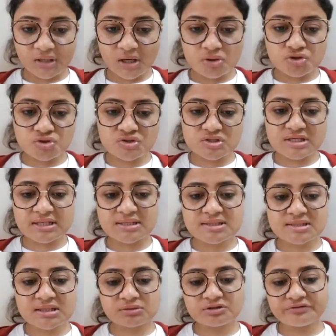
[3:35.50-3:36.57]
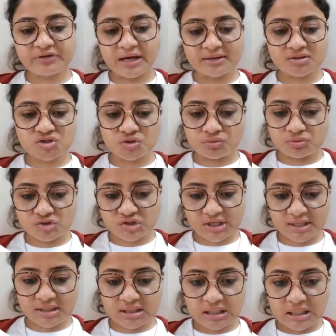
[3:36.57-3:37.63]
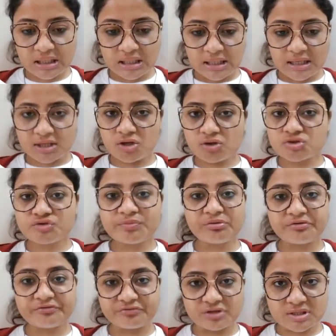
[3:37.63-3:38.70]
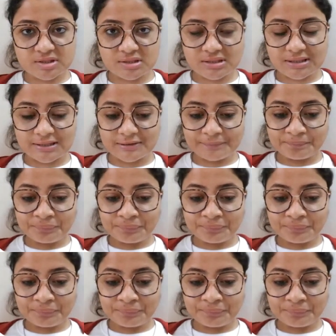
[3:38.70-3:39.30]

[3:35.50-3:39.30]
So see, this is how the virus looks like. It looks beautiful, isn't it?